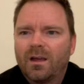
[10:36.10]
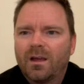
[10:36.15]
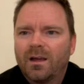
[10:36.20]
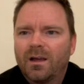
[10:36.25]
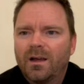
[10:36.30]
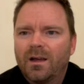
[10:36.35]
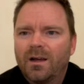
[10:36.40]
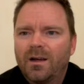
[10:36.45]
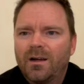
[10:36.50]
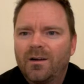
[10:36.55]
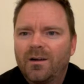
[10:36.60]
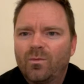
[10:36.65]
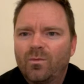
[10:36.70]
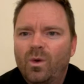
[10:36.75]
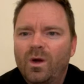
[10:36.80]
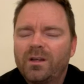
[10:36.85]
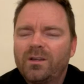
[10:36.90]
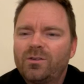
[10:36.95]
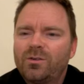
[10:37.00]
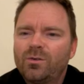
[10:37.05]

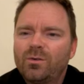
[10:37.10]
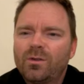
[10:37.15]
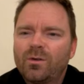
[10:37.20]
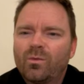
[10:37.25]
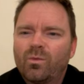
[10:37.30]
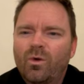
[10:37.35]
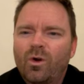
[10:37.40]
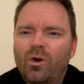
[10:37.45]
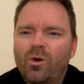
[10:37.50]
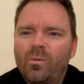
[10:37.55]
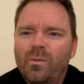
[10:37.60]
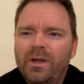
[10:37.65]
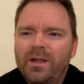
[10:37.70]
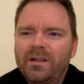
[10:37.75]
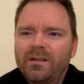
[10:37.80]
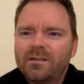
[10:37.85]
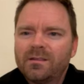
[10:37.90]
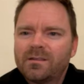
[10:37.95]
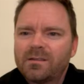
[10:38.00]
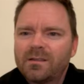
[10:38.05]
What do the
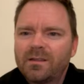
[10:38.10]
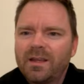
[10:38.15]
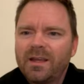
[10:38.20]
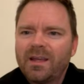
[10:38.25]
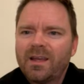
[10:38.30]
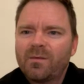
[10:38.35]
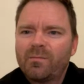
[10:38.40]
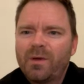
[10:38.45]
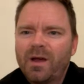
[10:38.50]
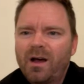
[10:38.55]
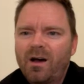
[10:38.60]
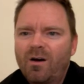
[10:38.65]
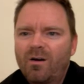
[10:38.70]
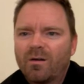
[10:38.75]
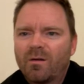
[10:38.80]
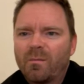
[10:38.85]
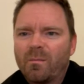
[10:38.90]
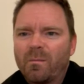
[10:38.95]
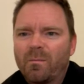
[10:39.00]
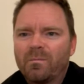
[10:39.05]
Romans think
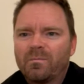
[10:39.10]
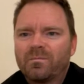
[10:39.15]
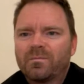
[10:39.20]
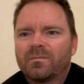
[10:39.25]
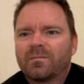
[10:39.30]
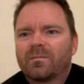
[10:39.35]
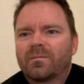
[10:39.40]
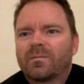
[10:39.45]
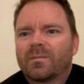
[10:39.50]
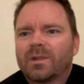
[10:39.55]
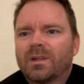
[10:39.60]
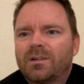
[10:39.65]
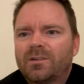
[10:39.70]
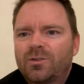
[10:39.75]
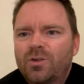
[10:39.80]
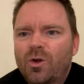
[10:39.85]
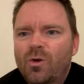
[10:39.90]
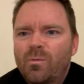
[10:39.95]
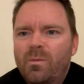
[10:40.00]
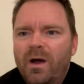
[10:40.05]
about
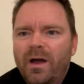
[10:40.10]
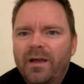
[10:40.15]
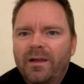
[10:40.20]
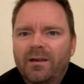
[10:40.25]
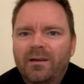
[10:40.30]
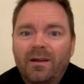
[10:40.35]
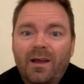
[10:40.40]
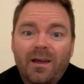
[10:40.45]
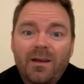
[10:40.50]
Joe Biden?